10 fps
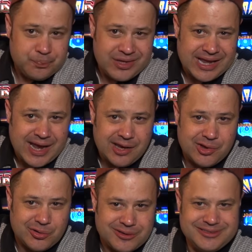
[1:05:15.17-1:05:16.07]
Isn't that kind of
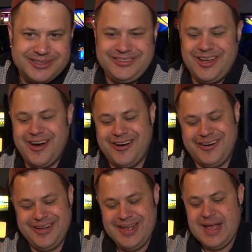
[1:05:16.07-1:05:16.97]
cool? so,
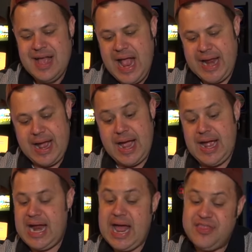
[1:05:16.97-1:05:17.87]
and I,